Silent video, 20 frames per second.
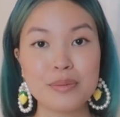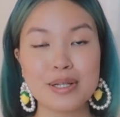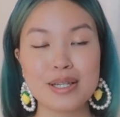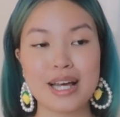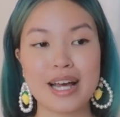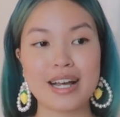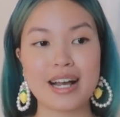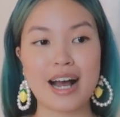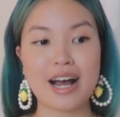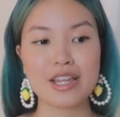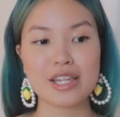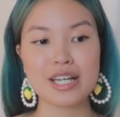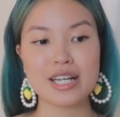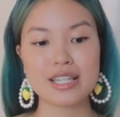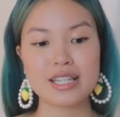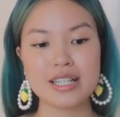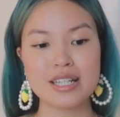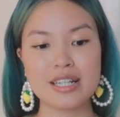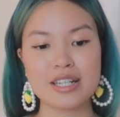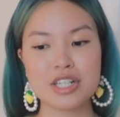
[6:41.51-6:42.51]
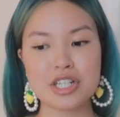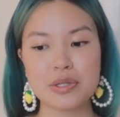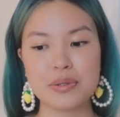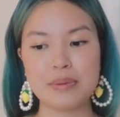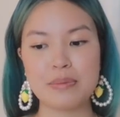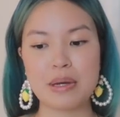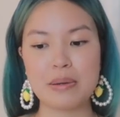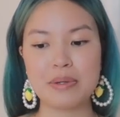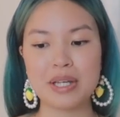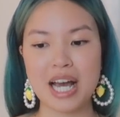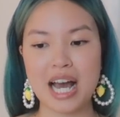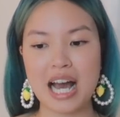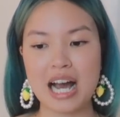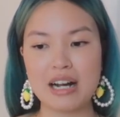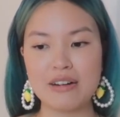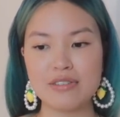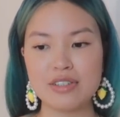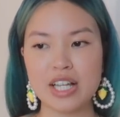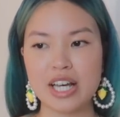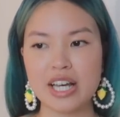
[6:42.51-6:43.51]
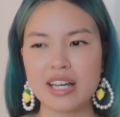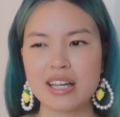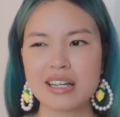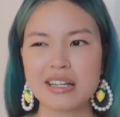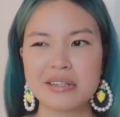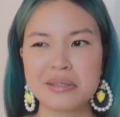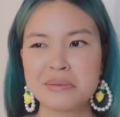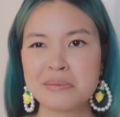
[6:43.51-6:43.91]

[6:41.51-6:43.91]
Like I thought that she would maybe have like